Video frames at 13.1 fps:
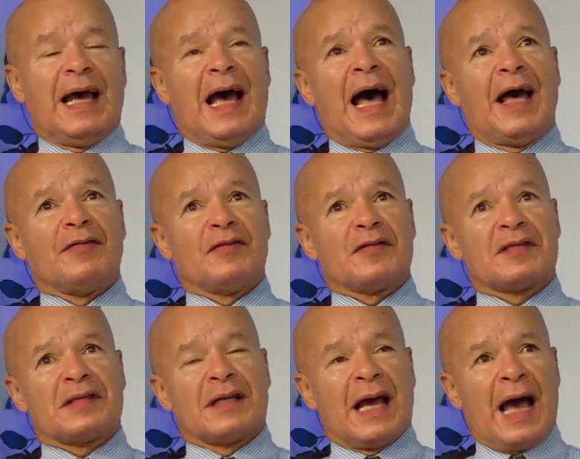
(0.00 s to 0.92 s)

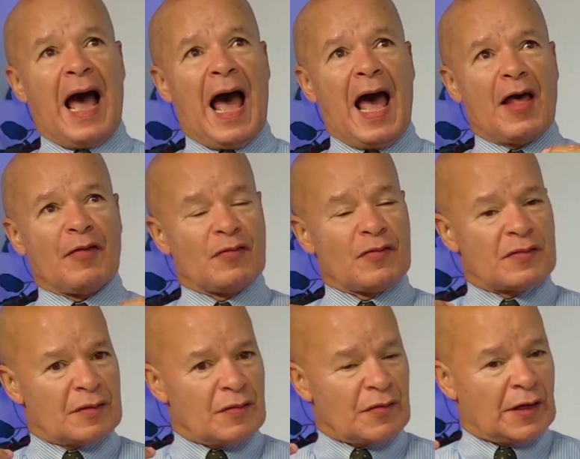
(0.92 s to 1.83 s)
Right. And
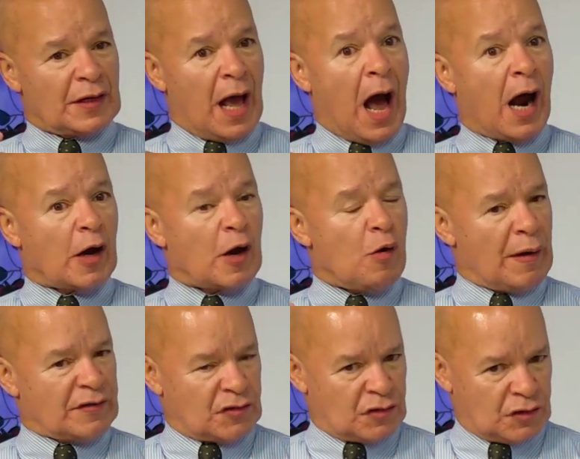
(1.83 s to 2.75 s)
there are
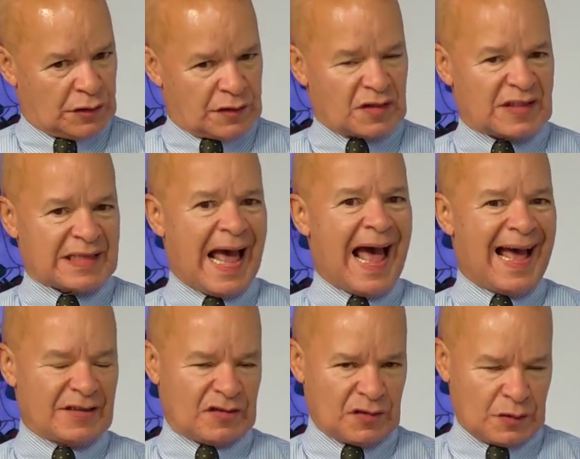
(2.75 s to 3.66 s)
questions
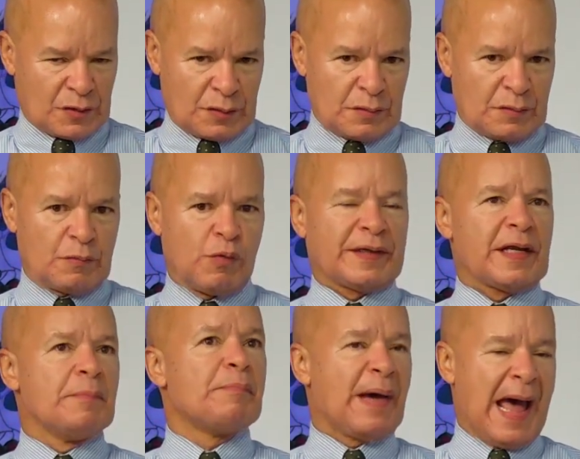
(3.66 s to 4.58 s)
as to what
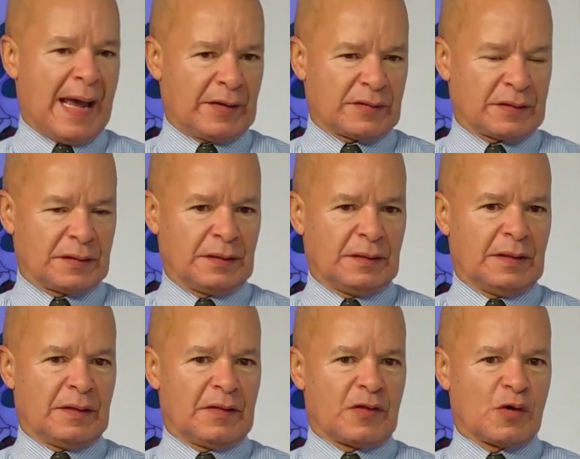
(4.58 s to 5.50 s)
impact
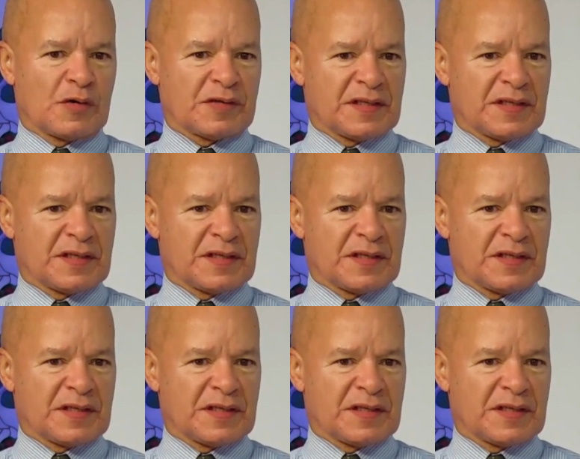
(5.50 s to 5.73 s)
those